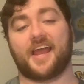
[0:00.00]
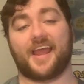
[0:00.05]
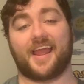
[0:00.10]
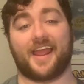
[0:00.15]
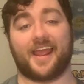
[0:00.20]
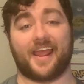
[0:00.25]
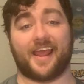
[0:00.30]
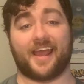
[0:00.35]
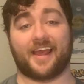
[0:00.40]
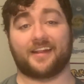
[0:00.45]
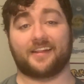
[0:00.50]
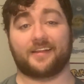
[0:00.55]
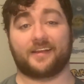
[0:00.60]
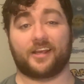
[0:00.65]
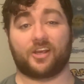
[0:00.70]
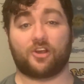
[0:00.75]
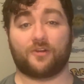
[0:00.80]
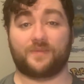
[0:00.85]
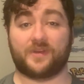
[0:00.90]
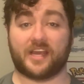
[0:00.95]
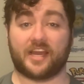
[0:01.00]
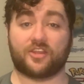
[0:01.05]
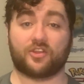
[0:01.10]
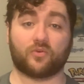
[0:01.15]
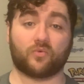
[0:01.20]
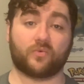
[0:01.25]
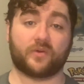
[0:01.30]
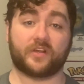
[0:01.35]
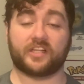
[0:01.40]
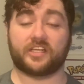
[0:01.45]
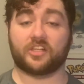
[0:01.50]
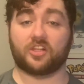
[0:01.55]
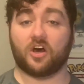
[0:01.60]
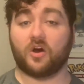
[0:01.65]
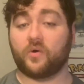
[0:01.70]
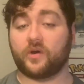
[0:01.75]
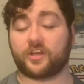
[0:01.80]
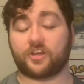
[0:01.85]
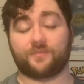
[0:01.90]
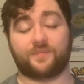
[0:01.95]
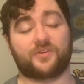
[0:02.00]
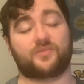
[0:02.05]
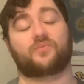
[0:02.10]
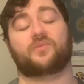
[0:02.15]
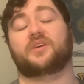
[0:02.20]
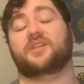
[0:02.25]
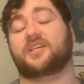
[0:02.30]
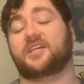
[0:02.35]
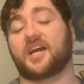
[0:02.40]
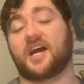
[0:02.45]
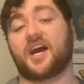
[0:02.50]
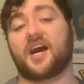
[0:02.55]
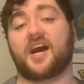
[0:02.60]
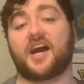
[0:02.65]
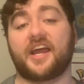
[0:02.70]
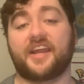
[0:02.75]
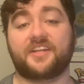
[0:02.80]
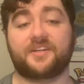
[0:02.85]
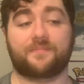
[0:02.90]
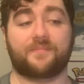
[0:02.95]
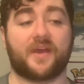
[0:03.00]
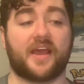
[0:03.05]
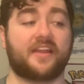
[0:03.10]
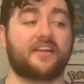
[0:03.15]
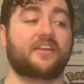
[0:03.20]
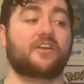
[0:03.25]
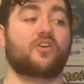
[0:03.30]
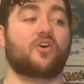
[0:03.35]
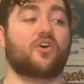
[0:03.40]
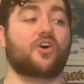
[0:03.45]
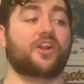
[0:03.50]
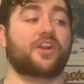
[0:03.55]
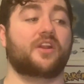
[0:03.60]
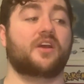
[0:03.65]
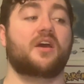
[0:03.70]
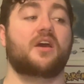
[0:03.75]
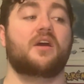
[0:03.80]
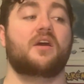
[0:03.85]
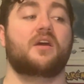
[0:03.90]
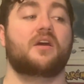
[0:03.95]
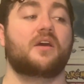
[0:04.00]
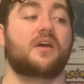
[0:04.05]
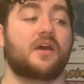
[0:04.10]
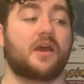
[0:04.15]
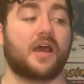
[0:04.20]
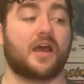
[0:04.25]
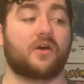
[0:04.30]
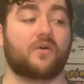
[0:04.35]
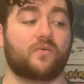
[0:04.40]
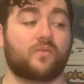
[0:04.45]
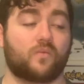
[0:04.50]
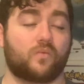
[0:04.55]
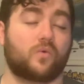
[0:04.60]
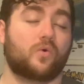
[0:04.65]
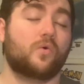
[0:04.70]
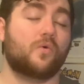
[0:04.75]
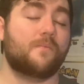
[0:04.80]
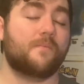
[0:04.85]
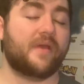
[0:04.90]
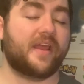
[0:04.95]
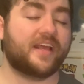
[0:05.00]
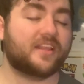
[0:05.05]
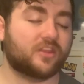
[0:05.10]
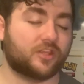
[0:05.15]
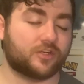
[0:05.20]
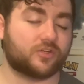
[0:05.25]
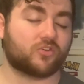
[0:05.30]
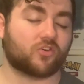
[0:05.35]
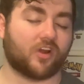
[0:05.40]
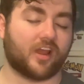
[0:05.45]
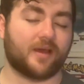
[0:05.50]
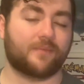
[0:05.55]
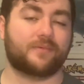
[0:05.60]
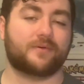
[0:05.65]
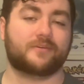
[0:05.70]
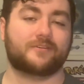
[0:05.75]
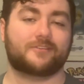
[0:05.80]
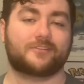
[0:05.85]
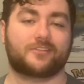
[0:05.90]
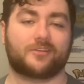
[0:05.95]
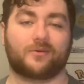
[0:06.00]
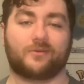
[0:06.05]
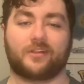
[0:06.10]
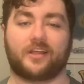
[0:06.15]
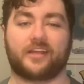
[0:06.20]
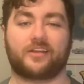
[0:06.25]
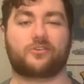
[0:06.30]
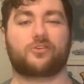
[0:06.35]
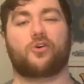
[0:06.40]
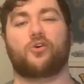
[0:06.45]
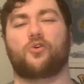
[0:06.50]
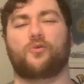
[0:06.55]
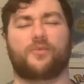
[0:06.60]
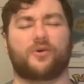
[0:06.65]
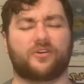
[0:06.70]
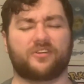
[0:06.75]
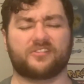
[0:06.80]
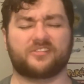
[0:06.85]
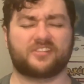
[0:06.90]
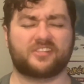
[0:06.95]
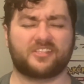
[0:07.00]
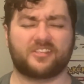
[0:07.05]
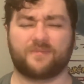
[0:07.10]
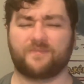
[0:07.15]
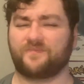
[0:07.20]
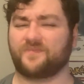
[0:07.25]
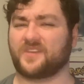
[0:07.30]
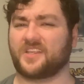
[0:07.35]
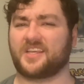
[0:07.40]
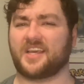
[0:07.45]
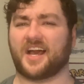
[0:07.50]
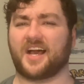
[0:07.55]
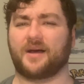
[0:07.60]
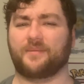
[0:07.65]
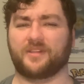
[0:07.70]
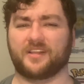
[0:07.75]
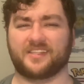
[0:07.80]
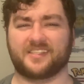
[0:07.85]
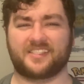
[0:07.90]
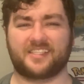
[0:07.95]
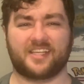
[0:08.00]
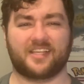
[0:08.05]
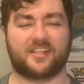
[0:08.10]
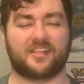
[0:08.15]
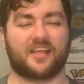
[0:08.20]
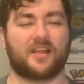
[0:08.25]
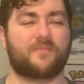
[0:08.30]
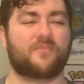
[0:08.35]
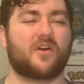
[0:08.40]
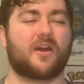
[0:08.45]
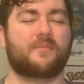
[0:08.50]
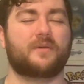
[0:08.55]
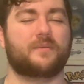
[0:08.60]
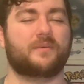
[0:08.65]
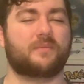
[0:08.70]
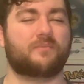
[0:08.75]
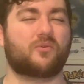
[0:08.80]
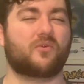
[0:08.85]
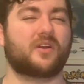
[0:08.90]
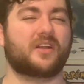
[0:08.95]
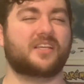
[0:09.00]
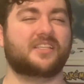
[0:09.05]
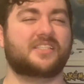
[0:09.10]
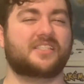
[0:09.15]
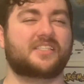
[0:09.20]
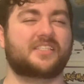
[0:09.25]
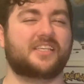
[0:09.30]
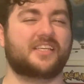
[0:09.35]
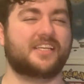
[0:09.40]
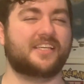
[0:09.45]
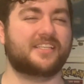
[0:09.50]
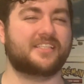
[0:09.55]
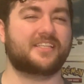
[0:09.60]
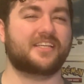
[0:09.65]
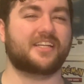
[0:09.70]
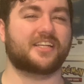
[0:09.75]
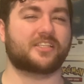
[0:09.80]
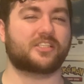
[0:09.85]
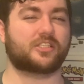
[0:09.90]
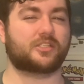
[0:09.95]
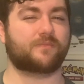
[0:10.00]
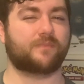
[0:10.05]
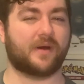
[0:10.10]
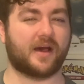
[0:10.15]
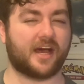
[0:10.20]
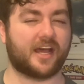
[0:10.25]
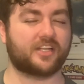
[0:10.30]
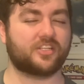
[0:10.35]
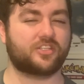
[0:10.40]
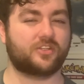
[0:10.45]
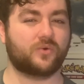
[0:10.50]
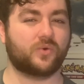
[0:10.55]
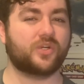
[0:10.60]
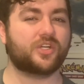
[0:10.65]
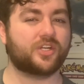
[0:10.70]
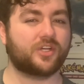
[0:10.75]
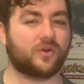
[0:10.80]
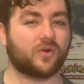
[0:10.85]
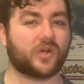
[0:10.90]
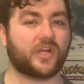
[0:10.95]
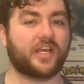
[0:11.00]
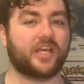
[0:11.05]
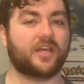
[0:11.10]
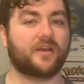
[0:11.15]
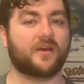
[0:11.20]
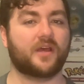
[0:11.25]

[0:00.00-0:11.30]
And it could be either really low, it could be really high, dependent on who made the trap. So like kobolds, goblins, they'd probably be pretty easy to spot to a degree.